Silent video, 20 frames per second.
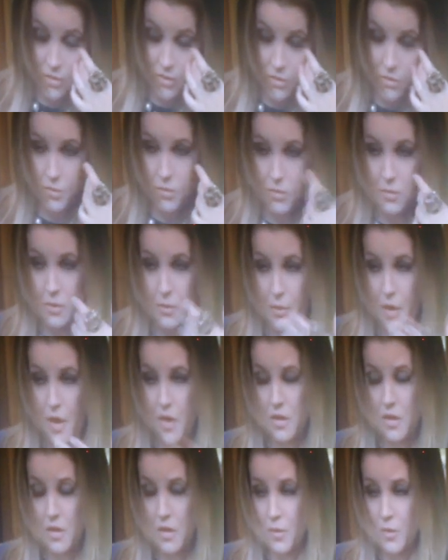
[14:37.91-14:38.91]

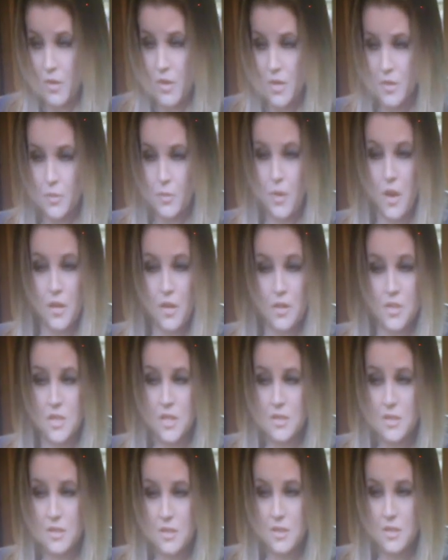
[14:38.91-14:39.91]
I wanted to
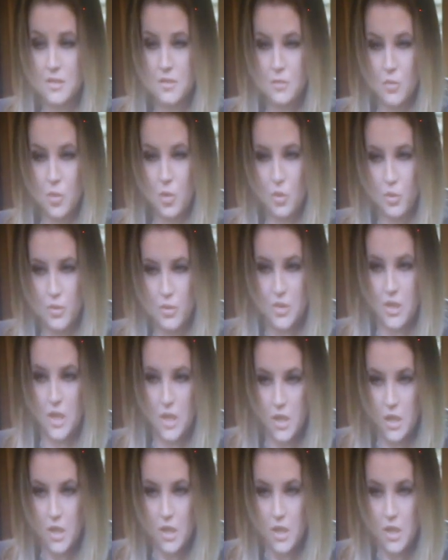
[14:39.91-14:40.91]
apologize. Something more was
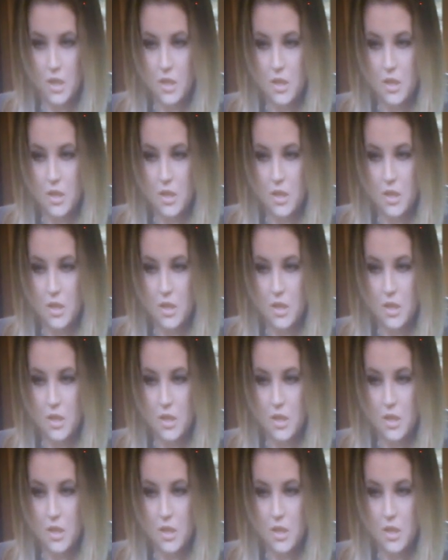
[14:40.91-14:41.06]
like...